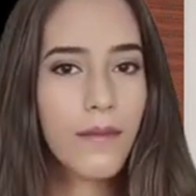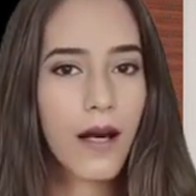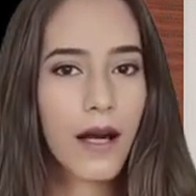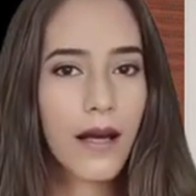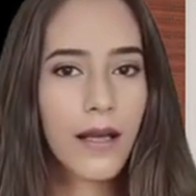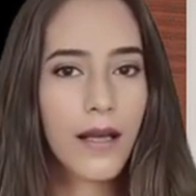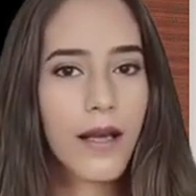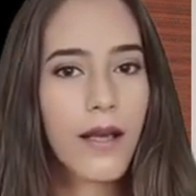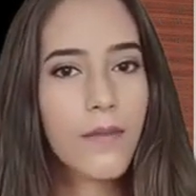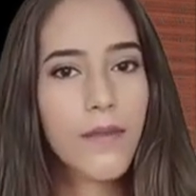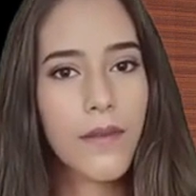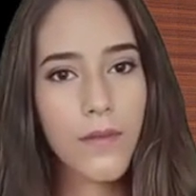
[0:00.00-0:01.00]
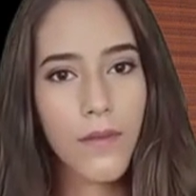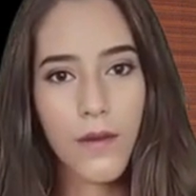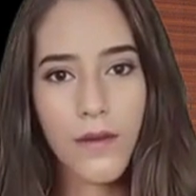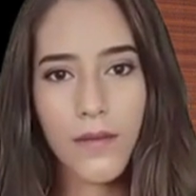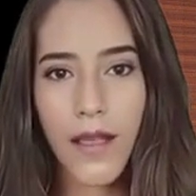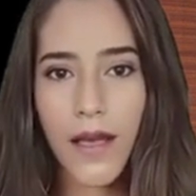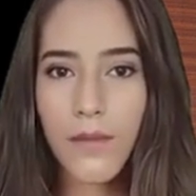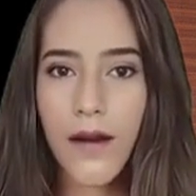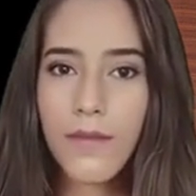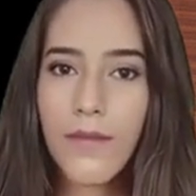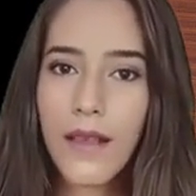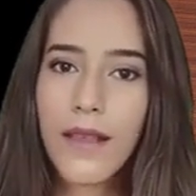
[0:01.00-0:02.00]
IAM supports
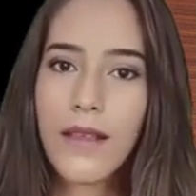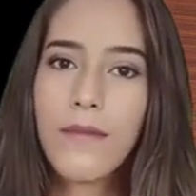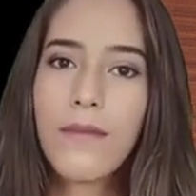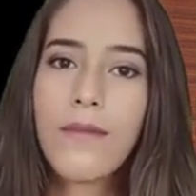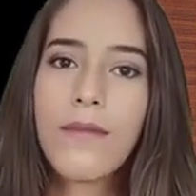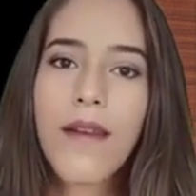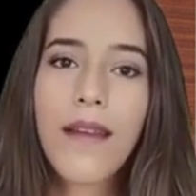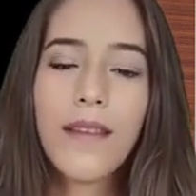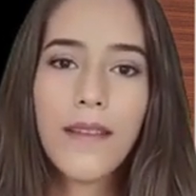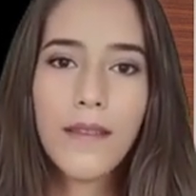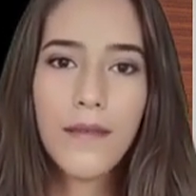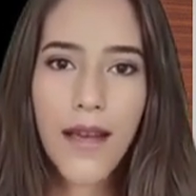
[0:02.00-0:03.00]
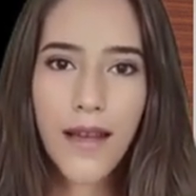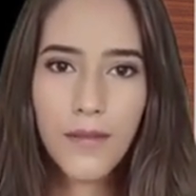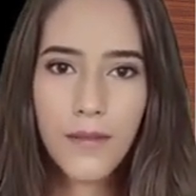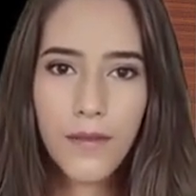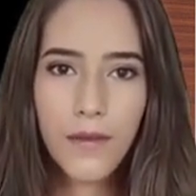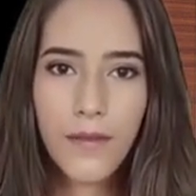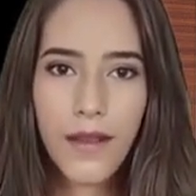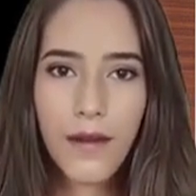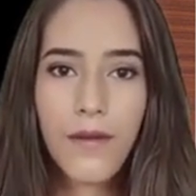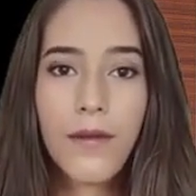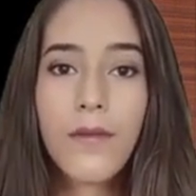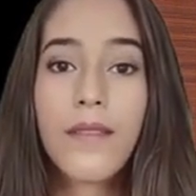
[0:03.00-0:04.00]
MFA, adding an extra
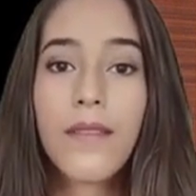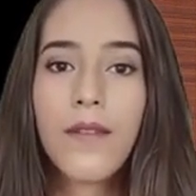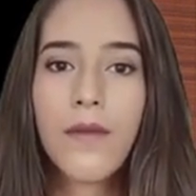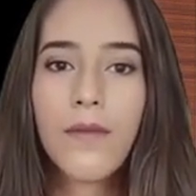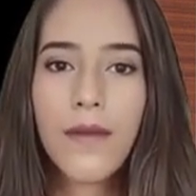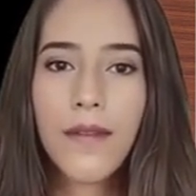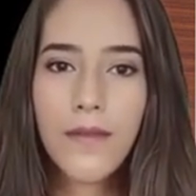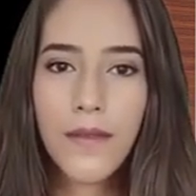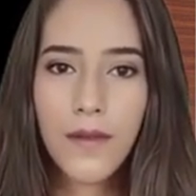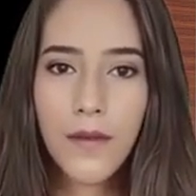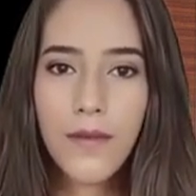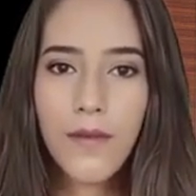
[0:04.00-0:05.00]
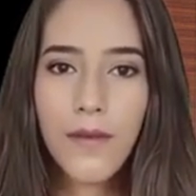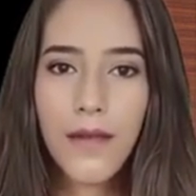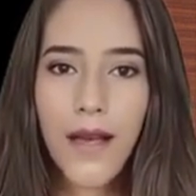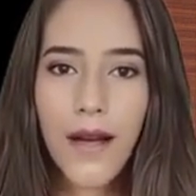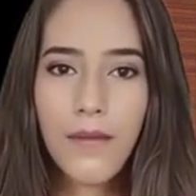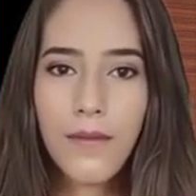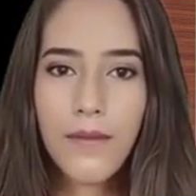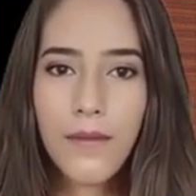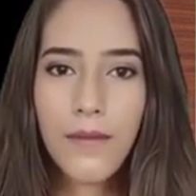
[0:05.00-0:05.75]
layer of security to user accounts.